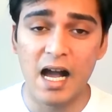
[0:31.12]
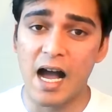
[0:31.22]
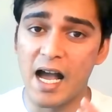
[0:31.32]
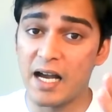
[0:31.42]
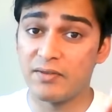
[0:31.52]

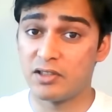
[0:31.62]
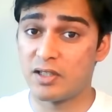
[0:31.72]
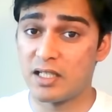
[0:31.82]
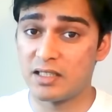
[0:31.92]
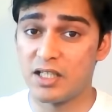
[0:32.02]
I have the
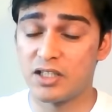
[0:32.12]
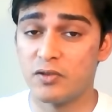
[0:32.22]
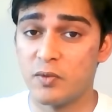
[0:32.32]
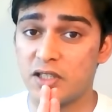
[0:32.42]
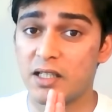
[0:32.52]

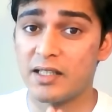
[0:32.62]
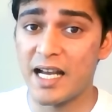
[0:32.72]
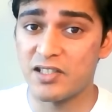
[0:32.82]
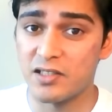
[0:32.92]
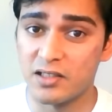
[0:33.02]
translation which is
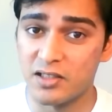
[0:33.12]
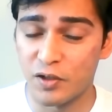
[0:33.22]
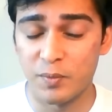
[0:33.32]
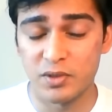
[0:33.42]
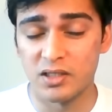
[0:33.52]
attached in the
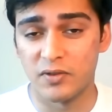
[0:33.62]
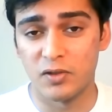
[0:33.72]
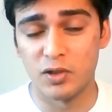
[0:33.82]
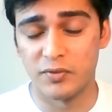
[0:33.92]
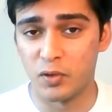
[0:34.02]
description for
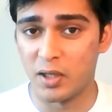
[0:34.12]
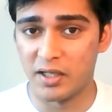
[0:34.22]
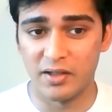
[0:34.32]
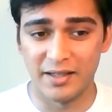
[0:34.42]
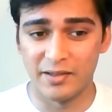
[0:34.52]
those of you
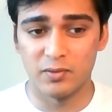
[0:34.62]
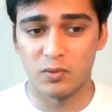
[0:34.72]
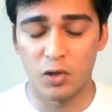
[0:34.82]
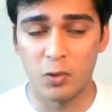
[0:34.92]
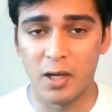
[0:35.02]
wondering
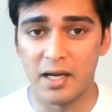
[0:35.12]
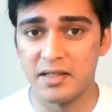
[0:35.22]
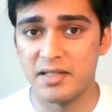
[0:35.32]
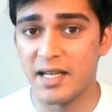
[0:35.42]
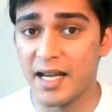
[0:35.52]
what do I
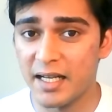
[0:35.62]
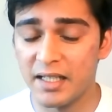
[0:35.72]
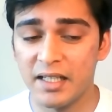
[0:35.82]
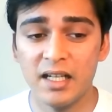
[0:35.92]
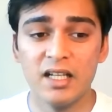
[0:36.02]

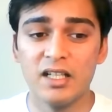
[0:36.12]
understand.